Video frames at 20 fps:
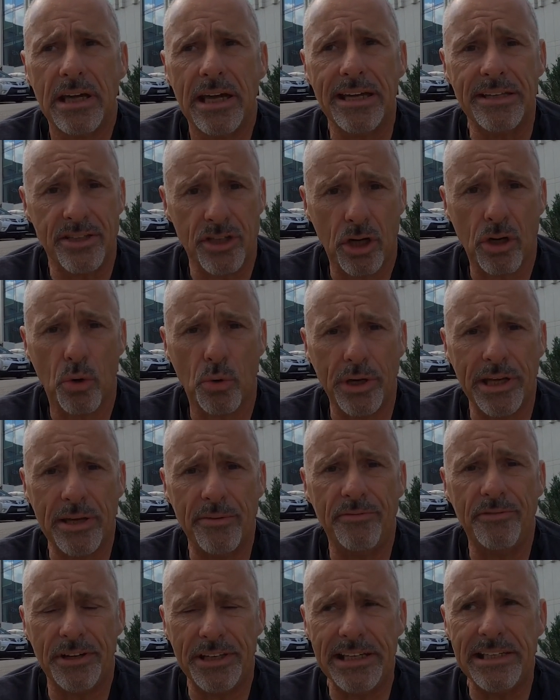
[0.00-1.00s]
in
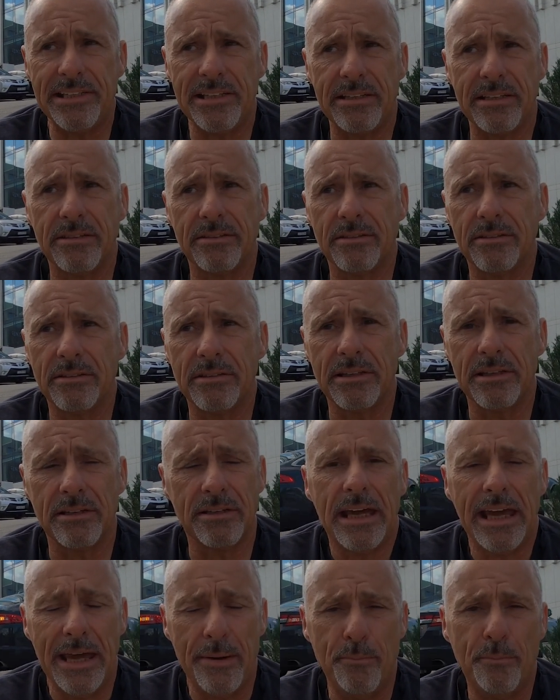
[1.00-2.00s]
zirconium, finished
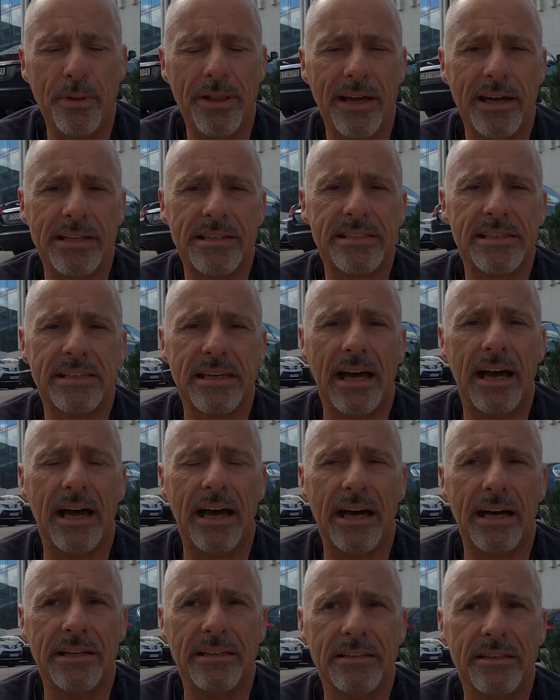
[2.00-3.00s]
implants
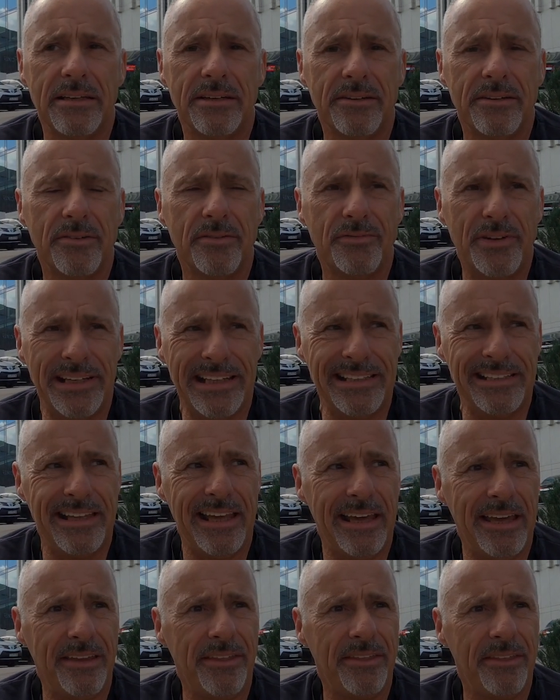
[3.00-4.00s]
and finished
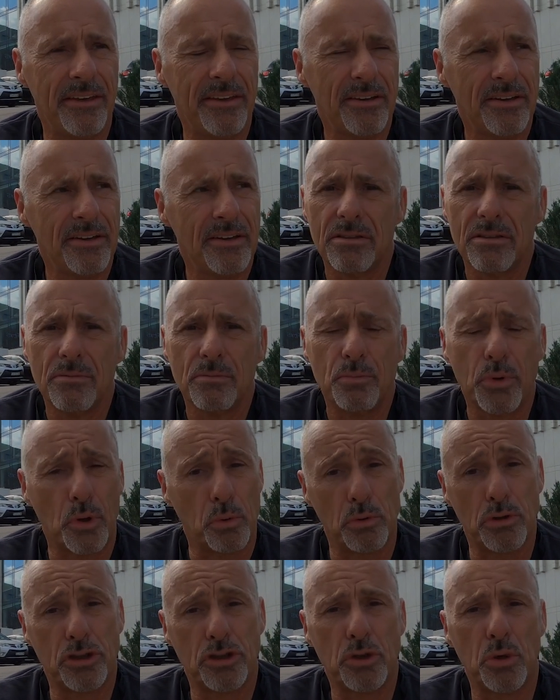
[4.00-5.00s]
teeth, but
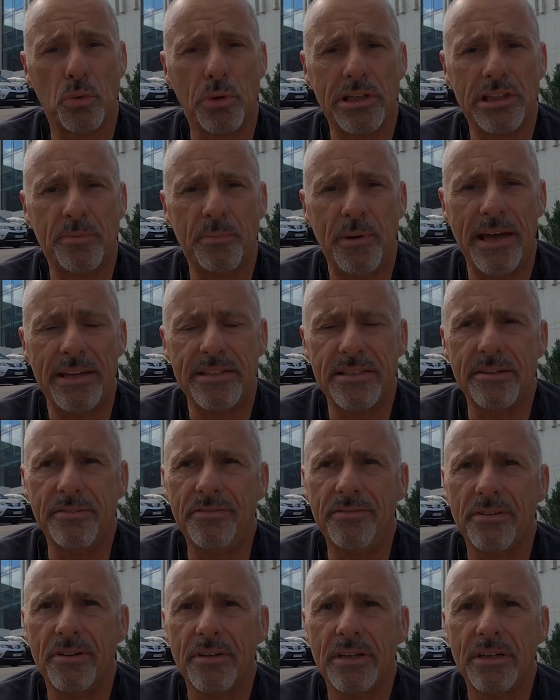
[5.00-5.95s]
it was so expensive,